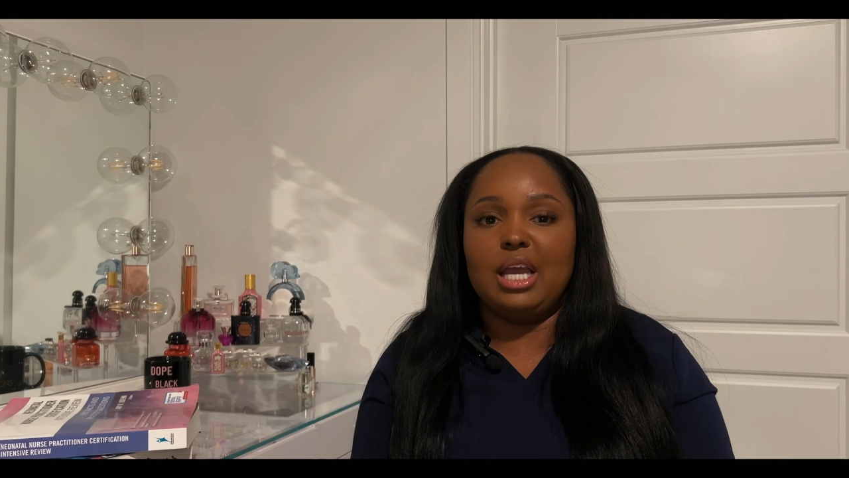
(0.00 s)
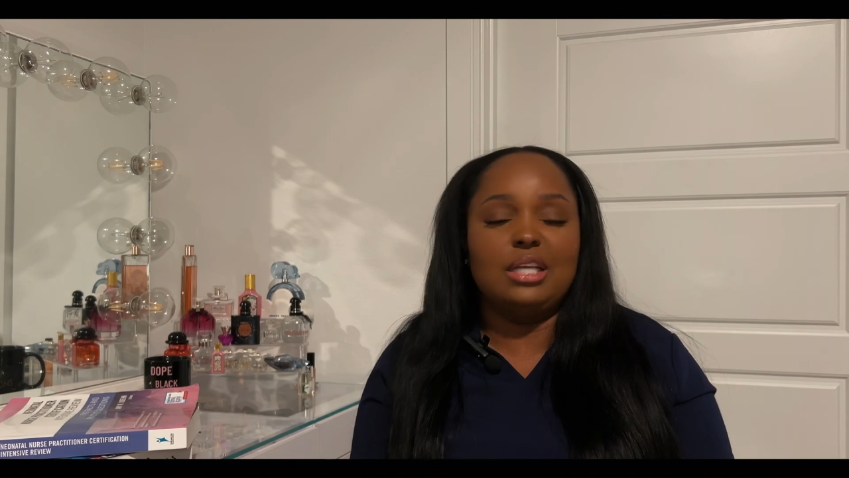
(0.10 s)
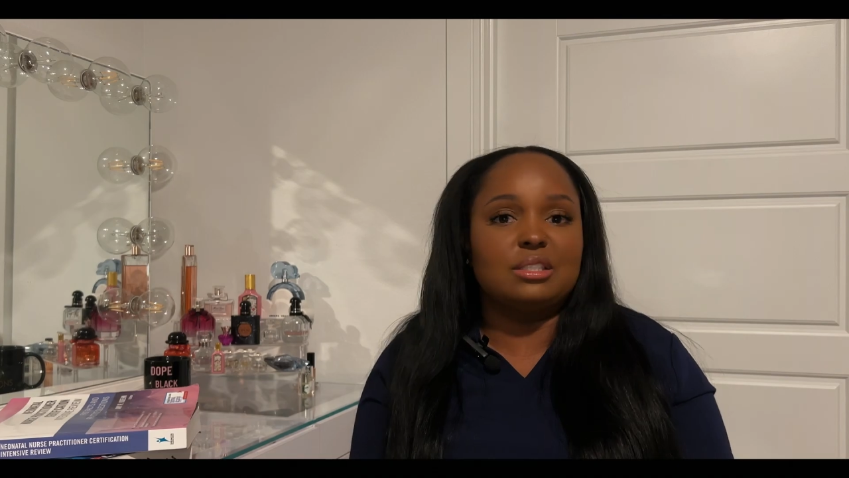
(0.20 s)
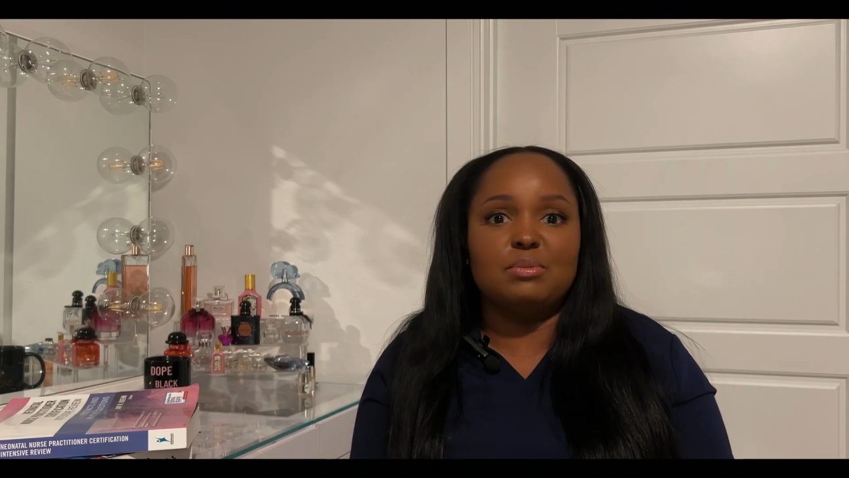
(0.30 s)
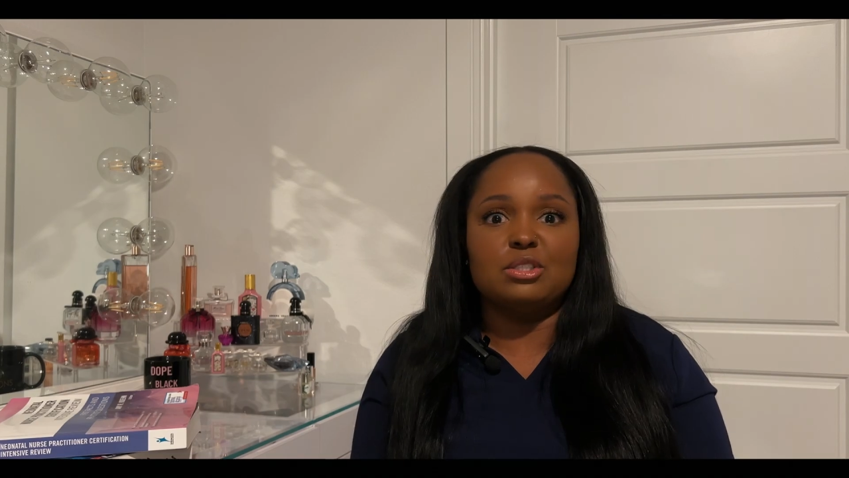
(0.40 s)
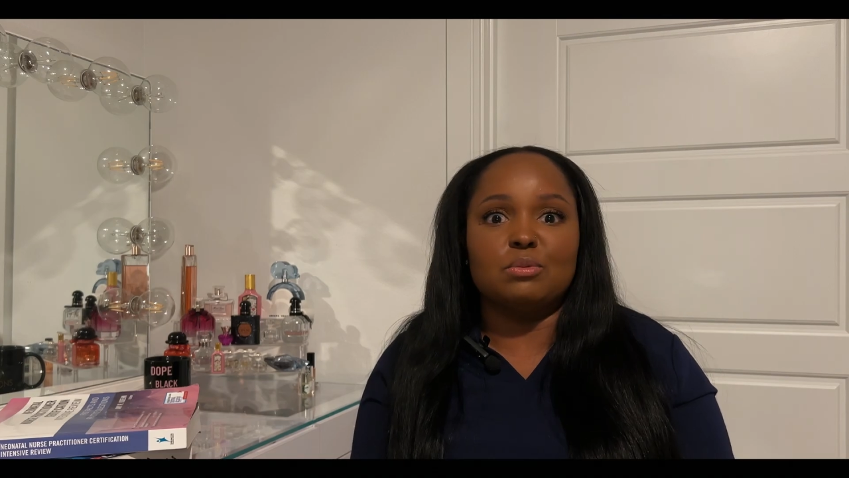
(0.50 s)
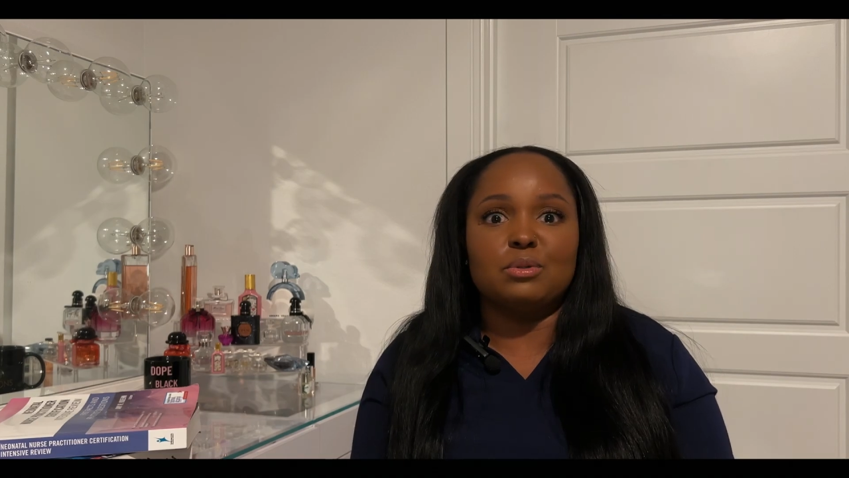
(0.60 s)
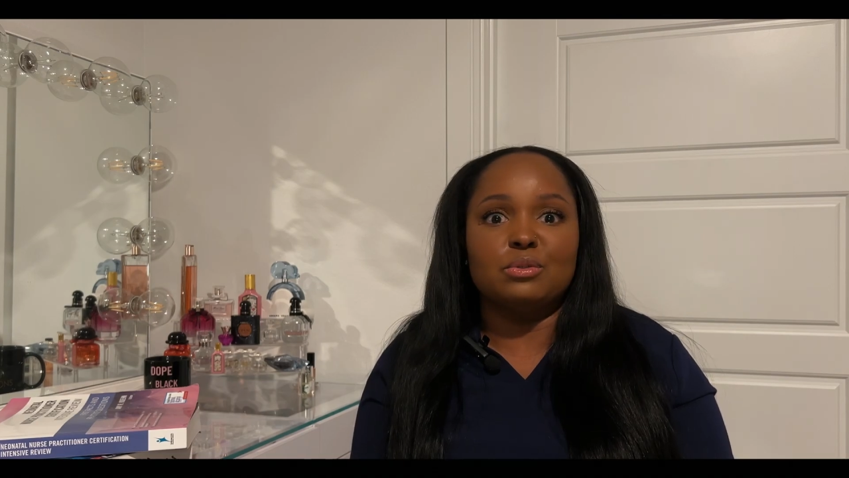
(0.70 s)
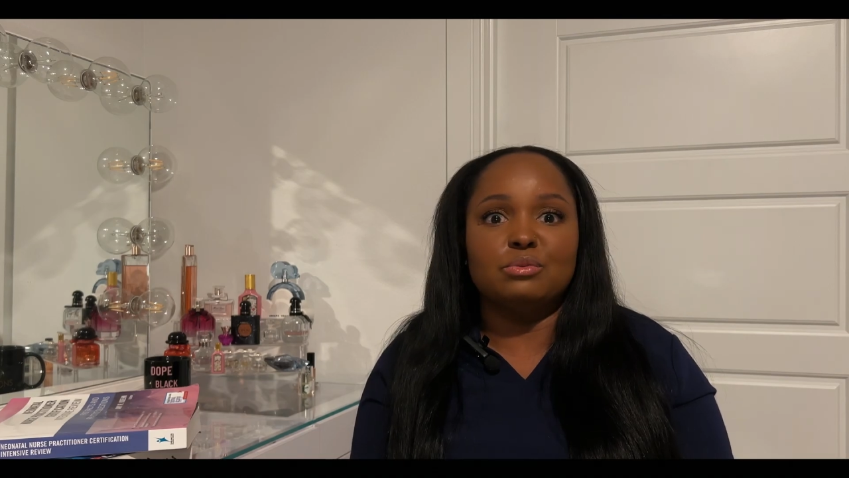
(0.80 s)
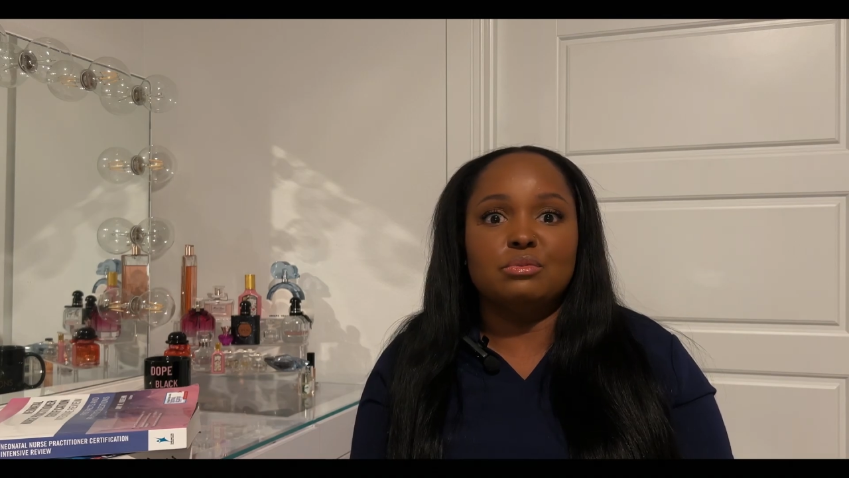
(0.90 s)
It's
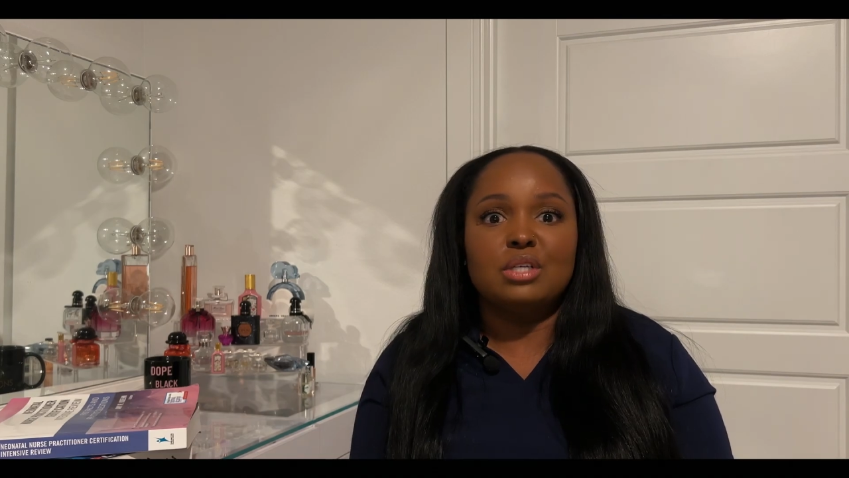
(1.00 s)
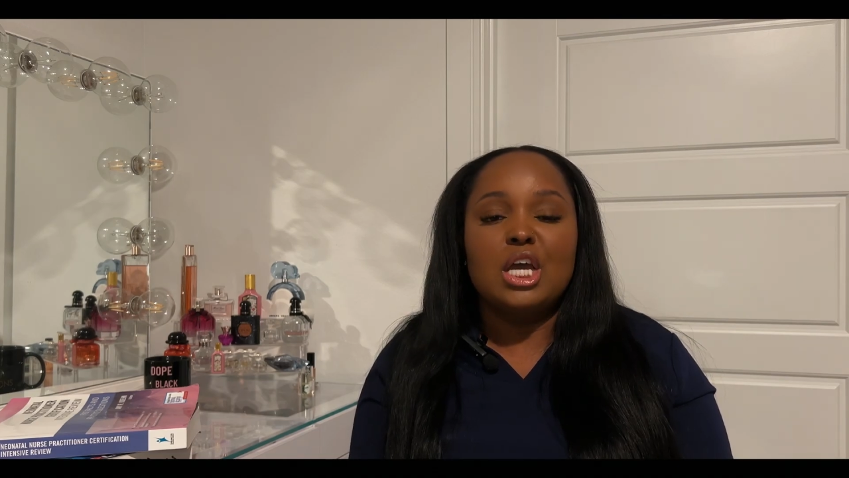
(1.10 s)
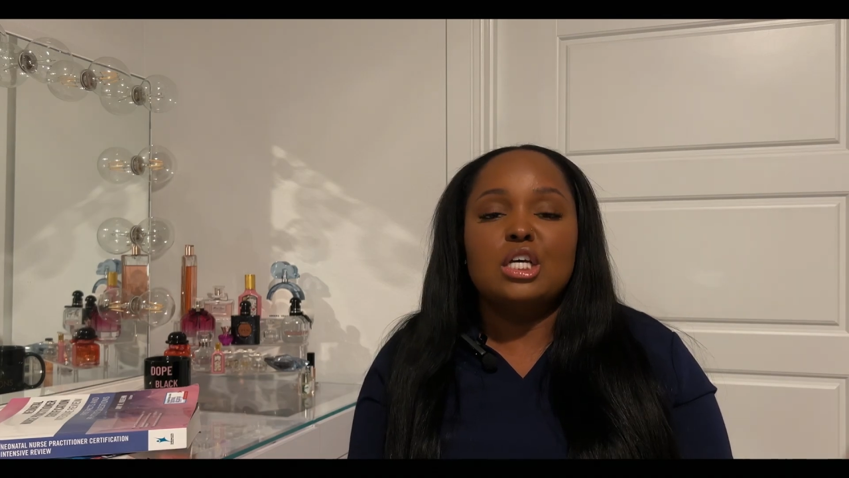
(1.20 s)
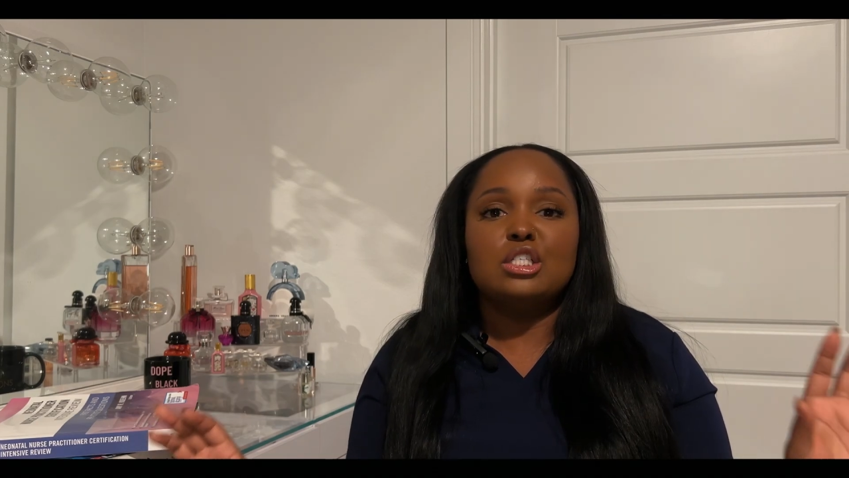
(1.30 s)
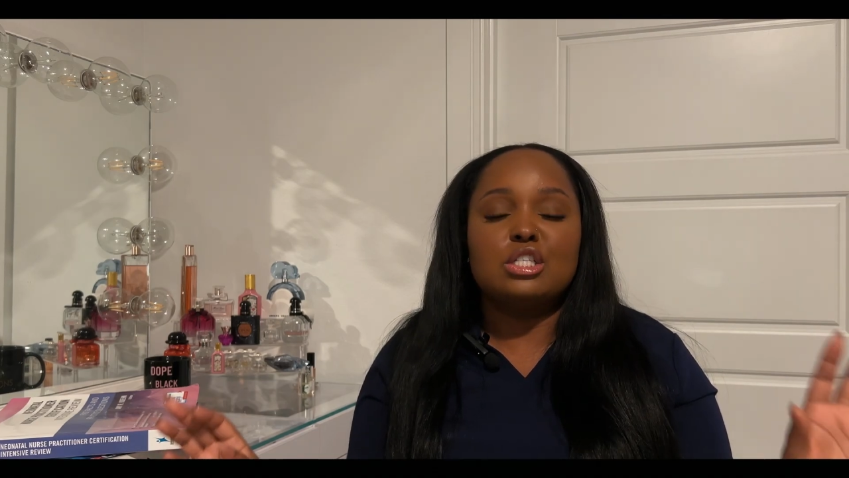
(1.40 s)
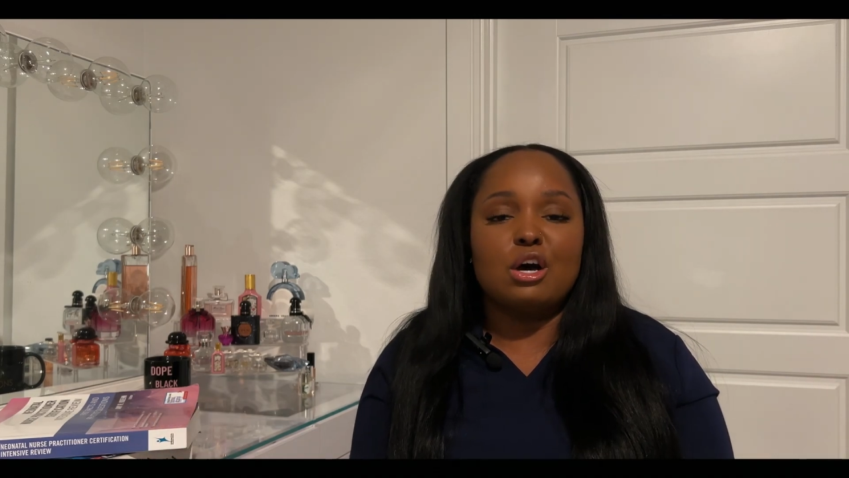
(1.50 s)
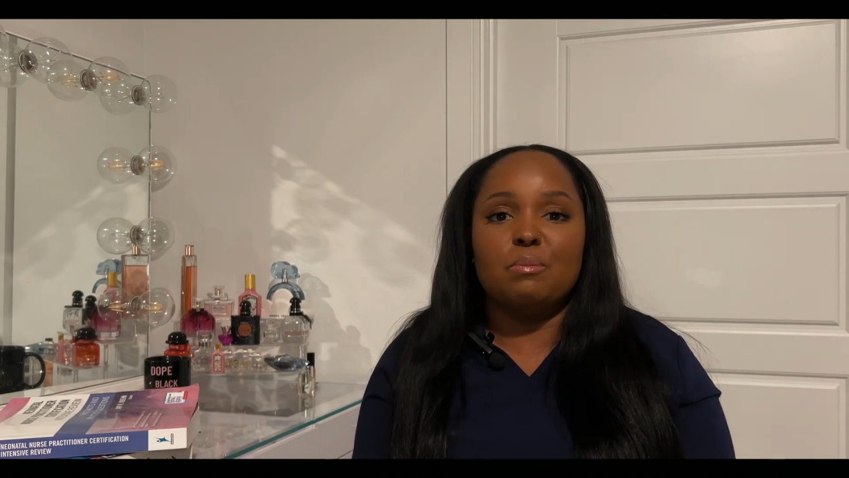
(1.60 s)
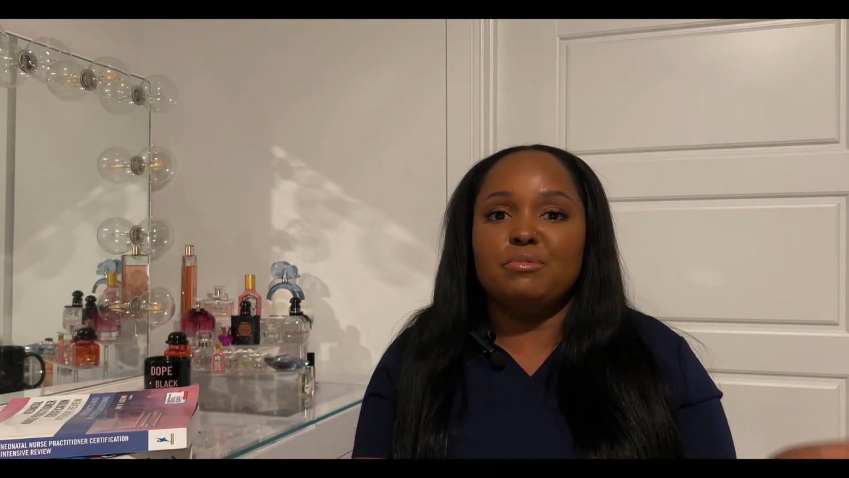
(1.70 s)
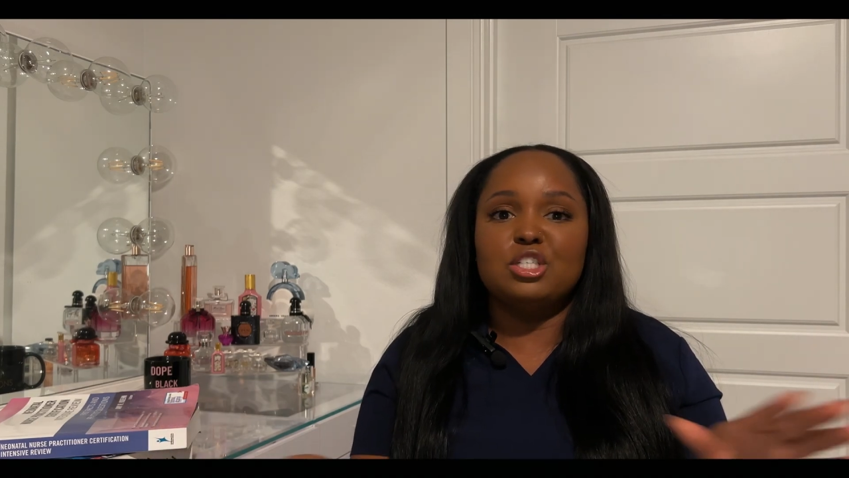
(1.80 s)
miserable. So